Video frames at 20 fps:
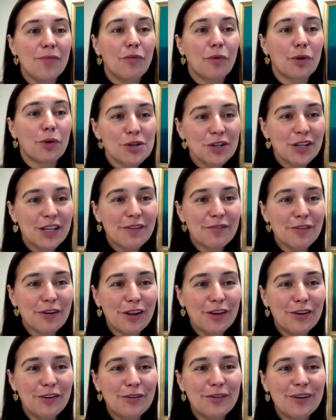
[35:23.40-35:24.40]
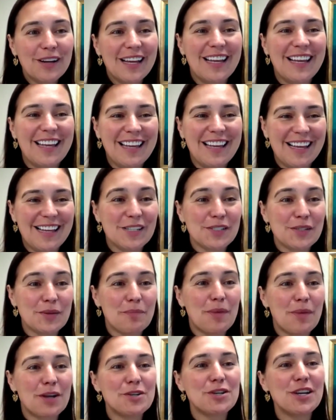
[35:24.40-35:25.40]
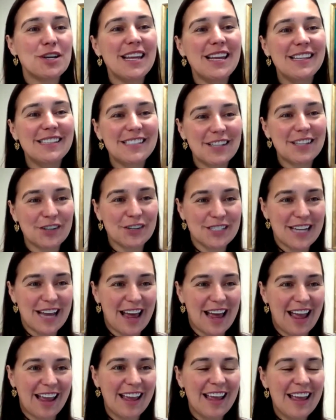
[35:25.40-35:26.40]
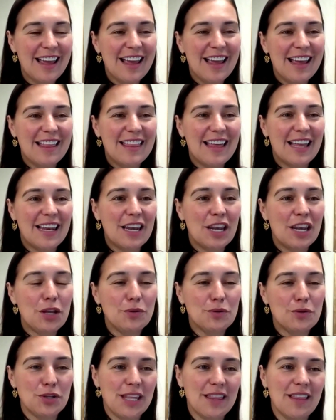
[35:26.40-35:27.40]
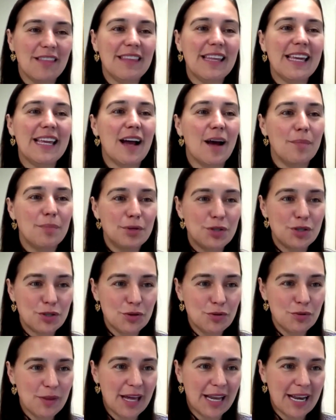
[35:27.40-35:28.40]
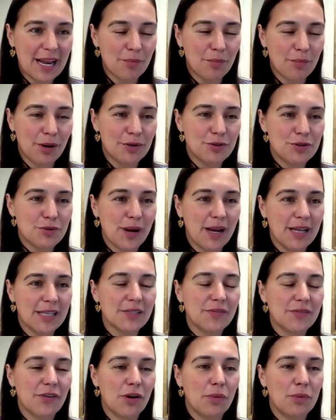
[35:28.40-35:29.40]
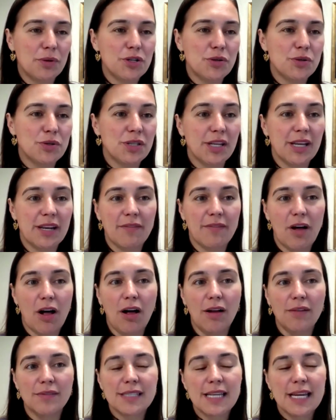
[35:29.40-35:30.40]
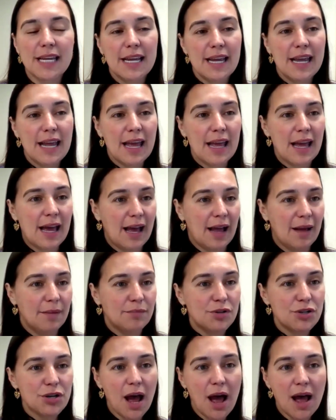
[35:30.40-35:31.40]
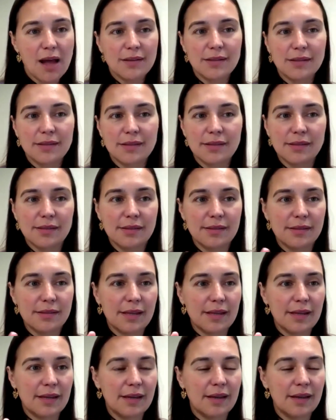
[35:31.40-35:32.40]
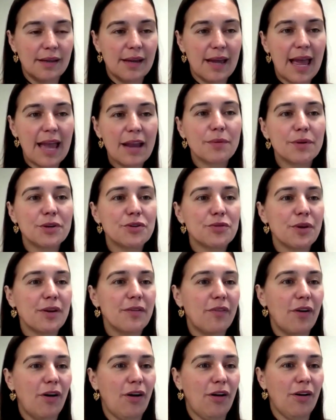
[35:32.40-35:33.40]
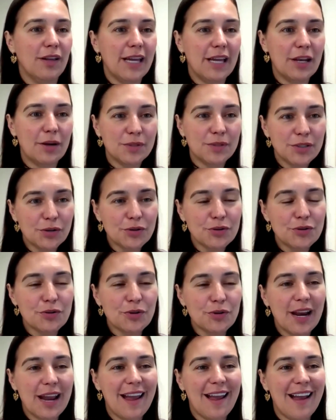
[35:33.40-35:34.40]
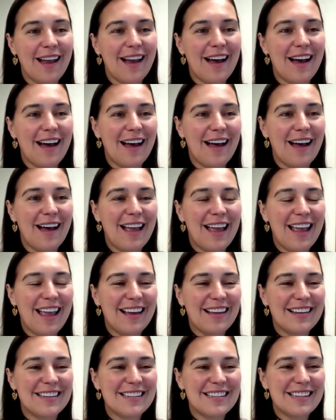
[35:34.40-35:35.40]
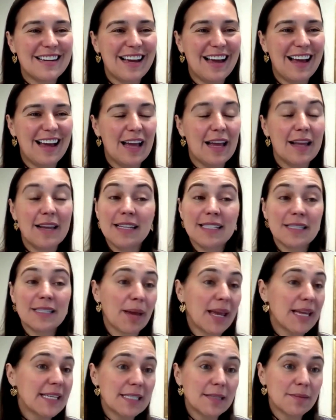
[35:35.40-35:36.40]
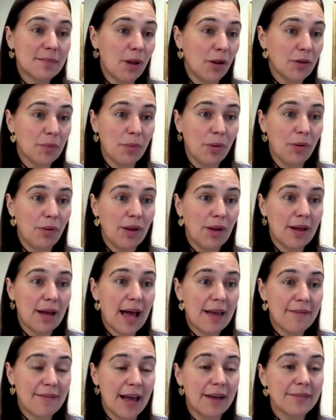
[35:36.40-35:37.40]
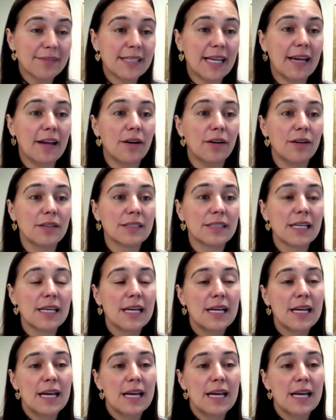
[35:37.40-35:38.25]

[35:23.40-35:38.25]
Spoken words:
Fortunately for you, it is a much easier day than usually the lead up to that embryo transfer, which usually involves shots, egg retrieval, surgery, and in some cases, multiple IVF cycles.